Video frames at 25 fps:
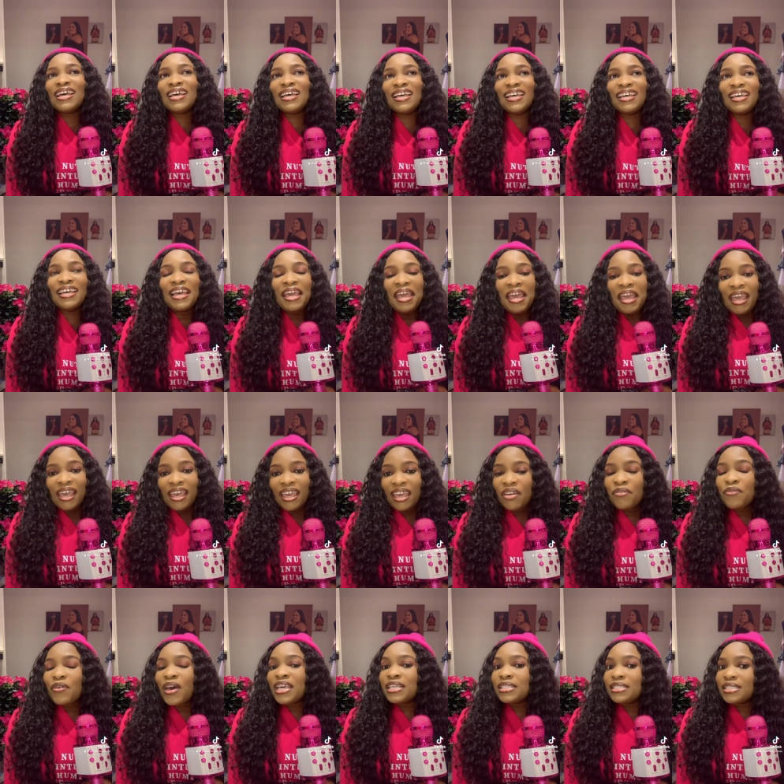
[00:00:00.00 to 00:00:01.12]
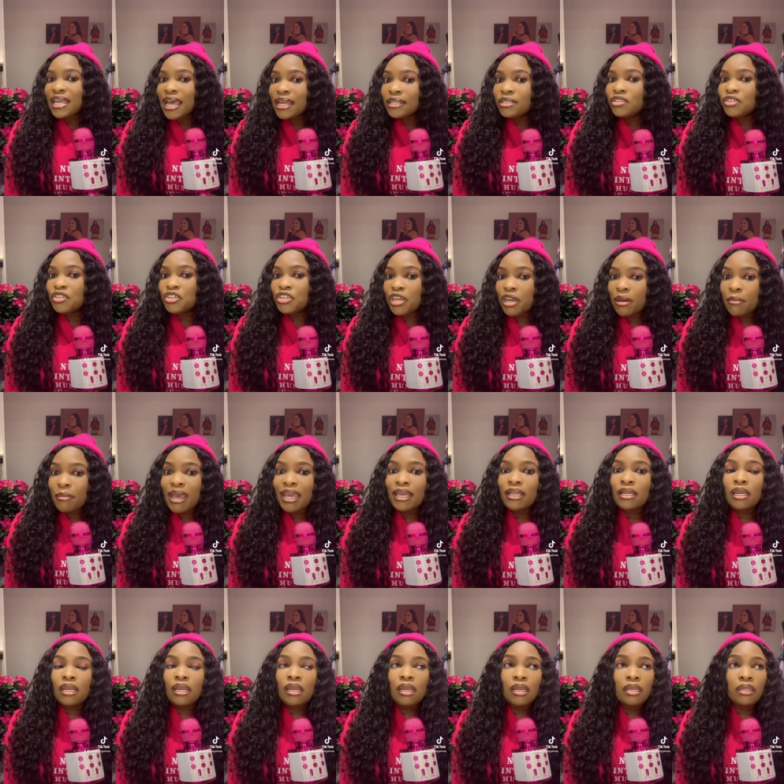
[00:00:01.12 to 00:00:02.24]
if I start to share my
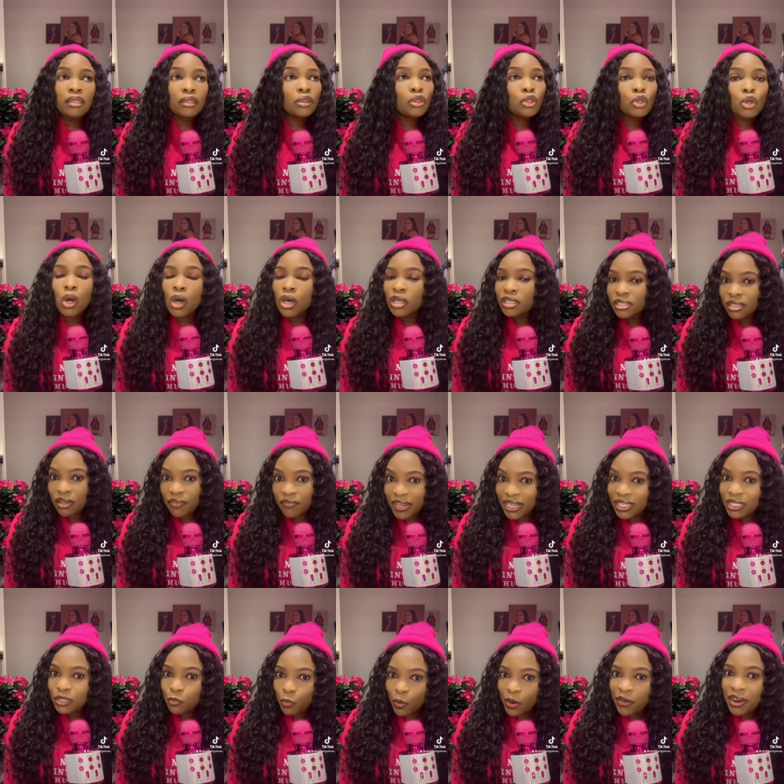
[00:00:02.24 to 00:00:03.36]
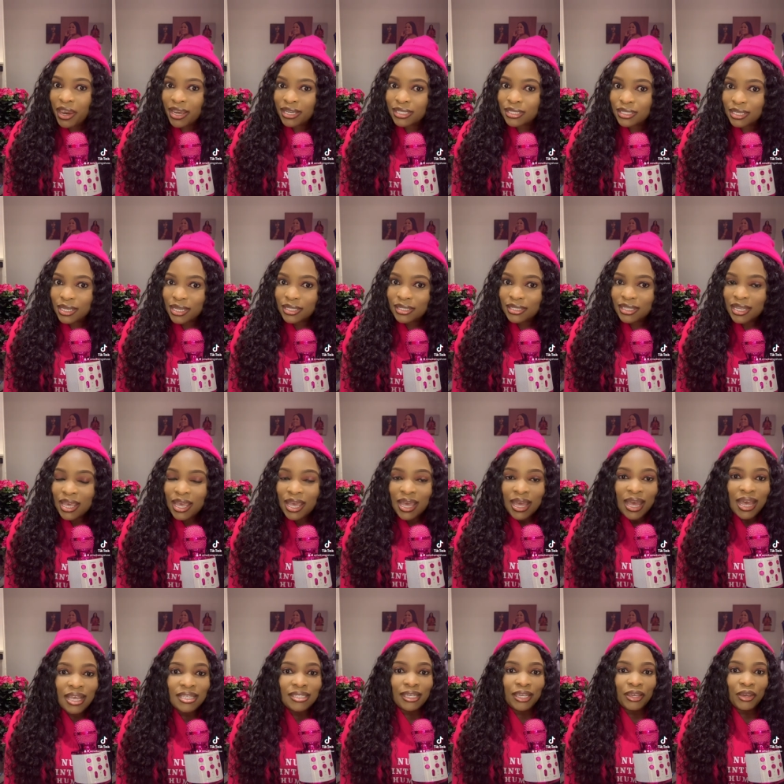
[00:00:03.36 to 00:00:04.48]
tons of experiences
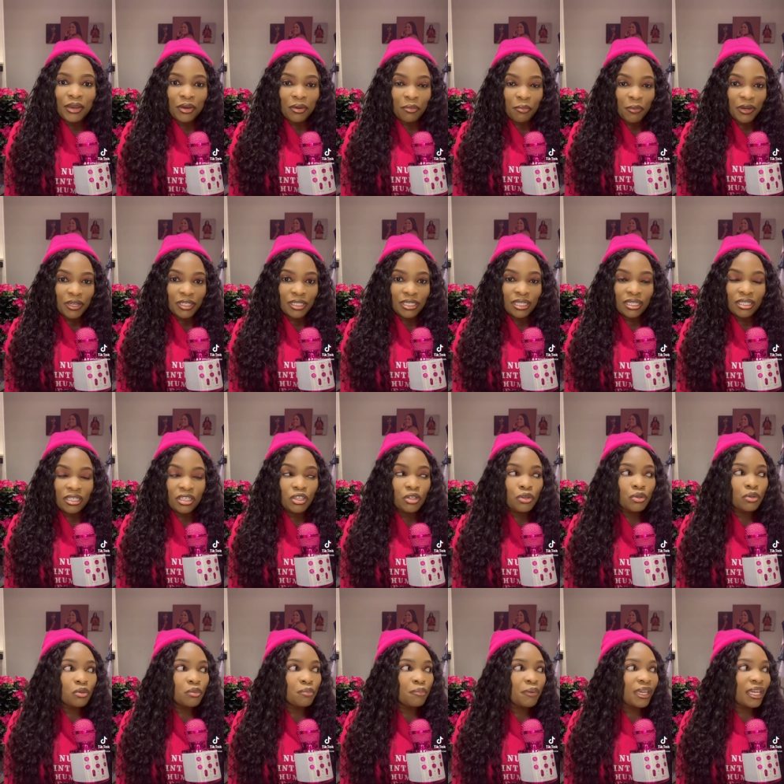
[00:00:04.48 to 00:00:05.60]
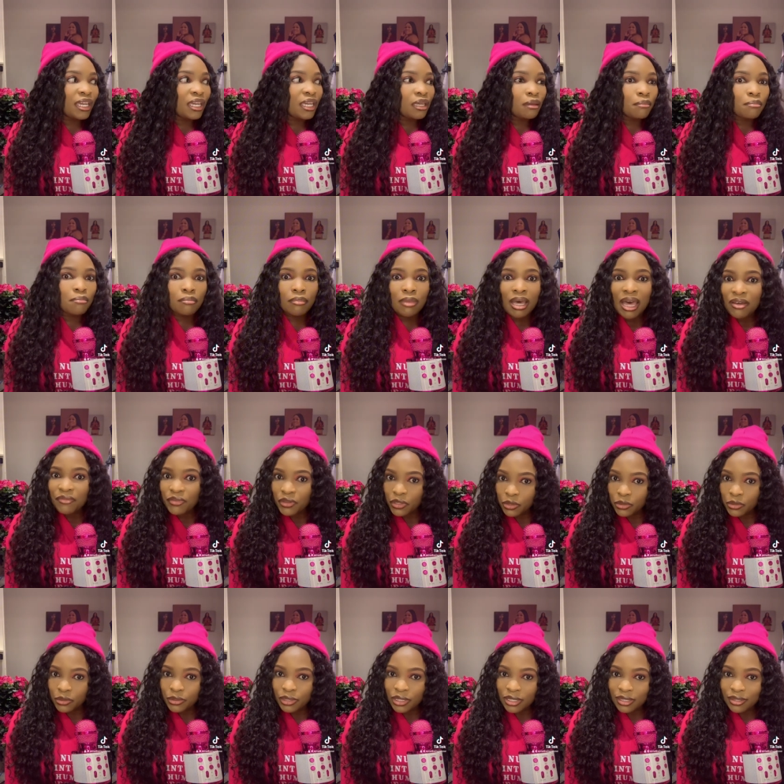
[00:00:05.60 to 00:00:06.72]
as a young person, you'll be
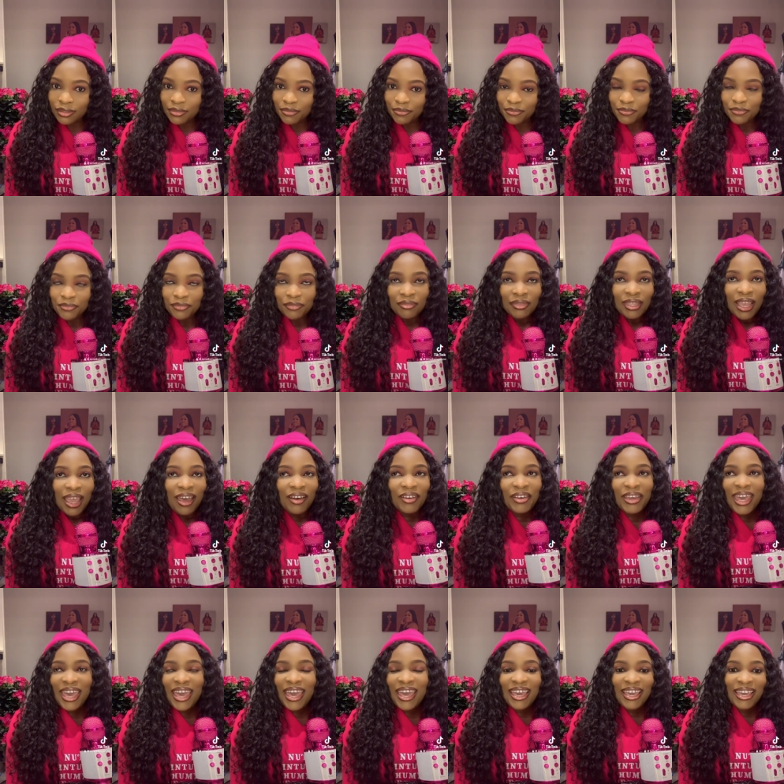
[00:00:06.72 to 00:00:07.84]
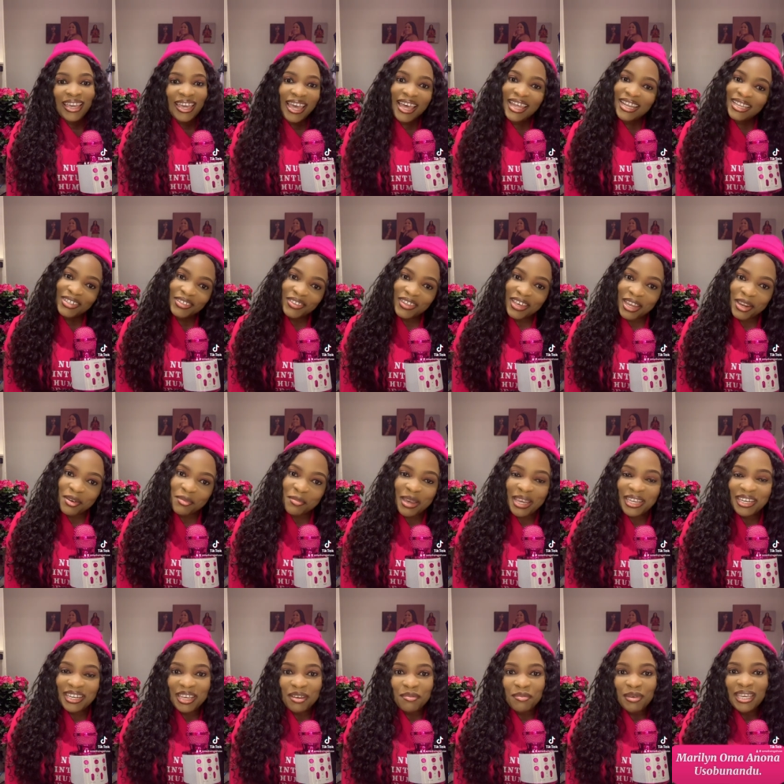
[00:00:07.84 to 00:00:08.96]
marveled. Okay, hello there. My
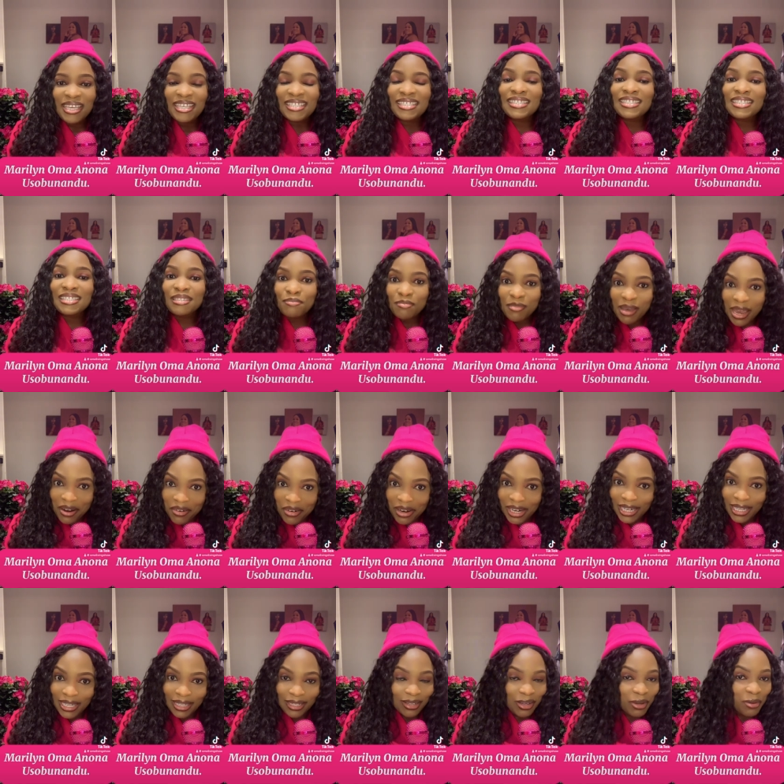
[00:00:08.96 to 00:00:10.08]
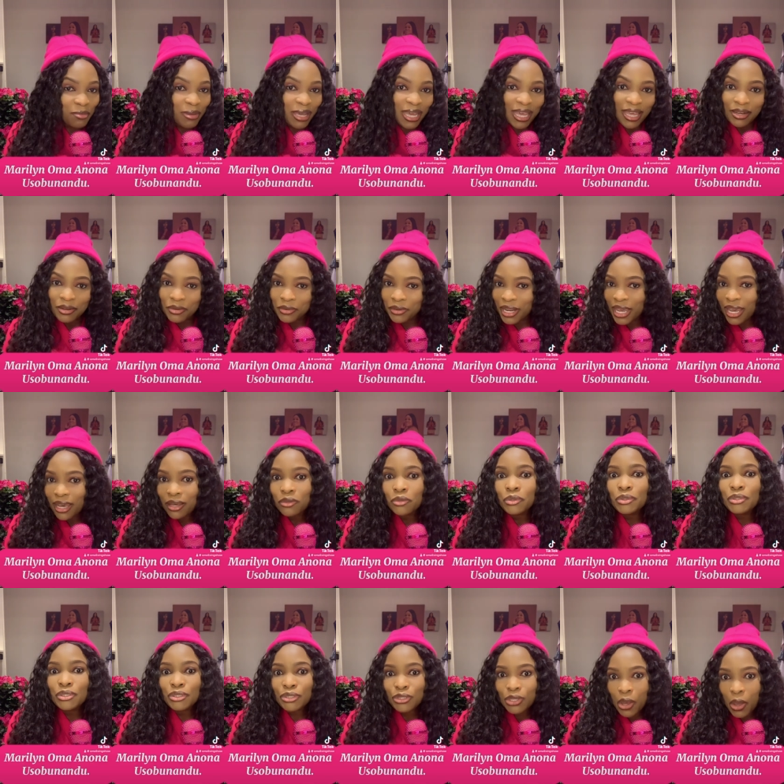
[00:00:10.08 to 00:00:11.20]
name is Marilyn Oma Anona
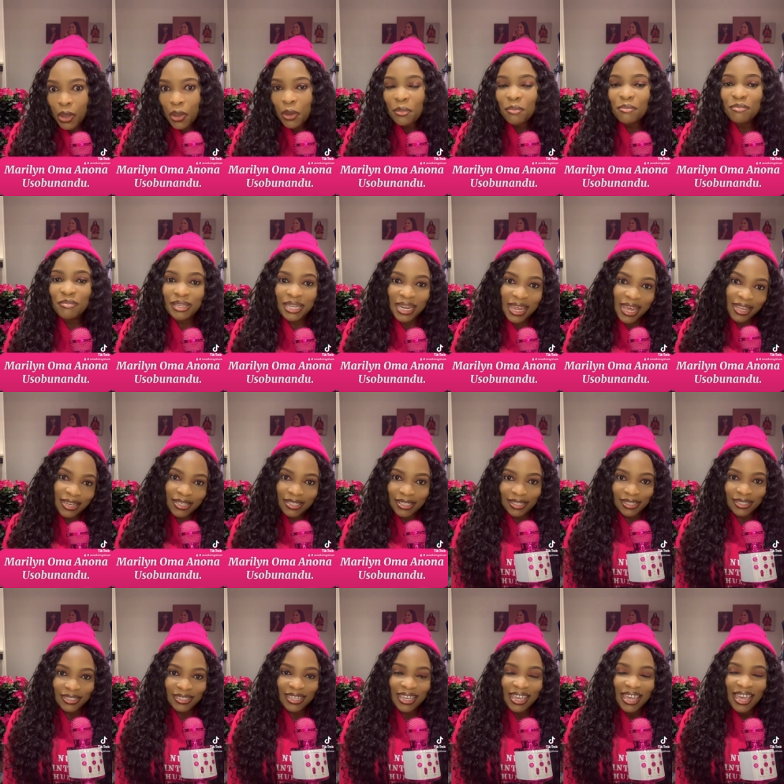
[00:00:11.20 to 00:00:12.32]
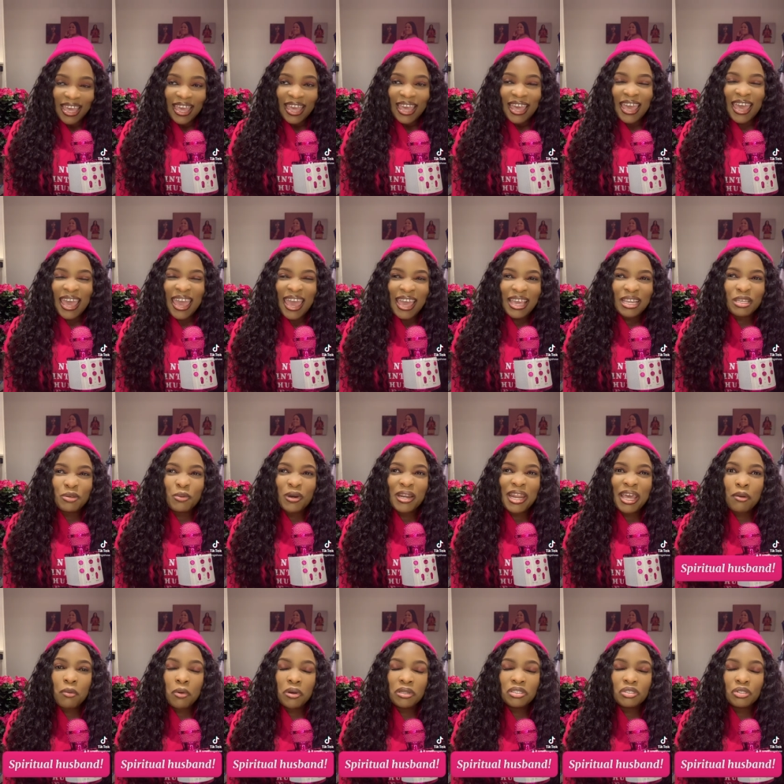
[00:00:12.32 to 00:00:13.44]
Uso Benando. And what I
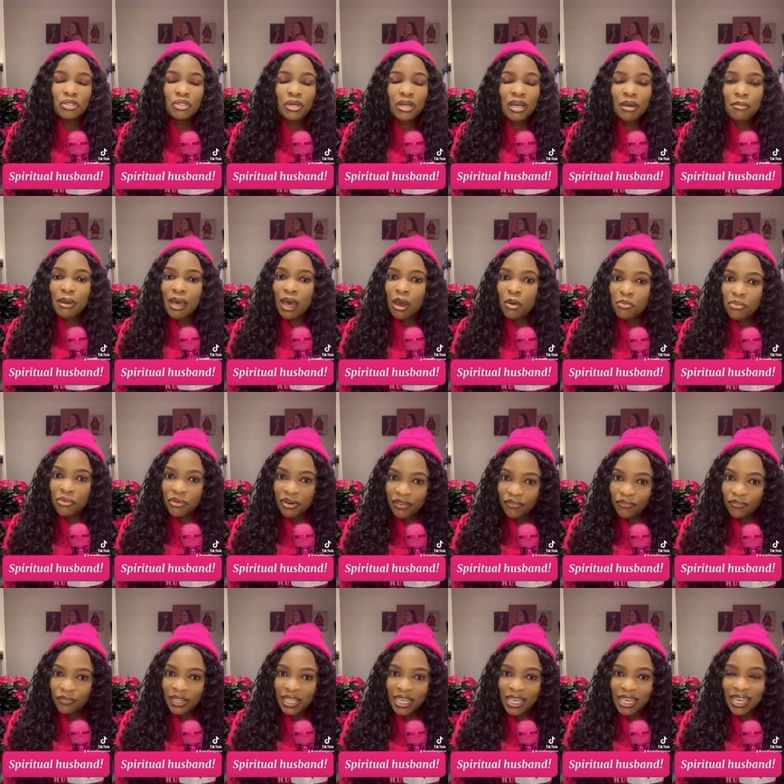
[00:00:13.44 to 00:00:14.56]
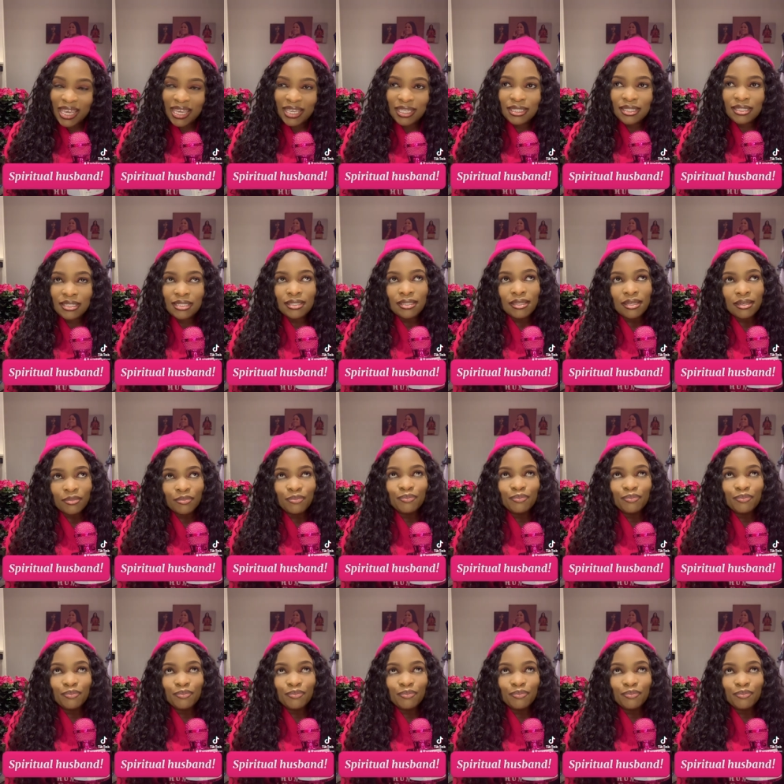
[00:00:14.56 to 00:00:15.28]
want to talk about briefly is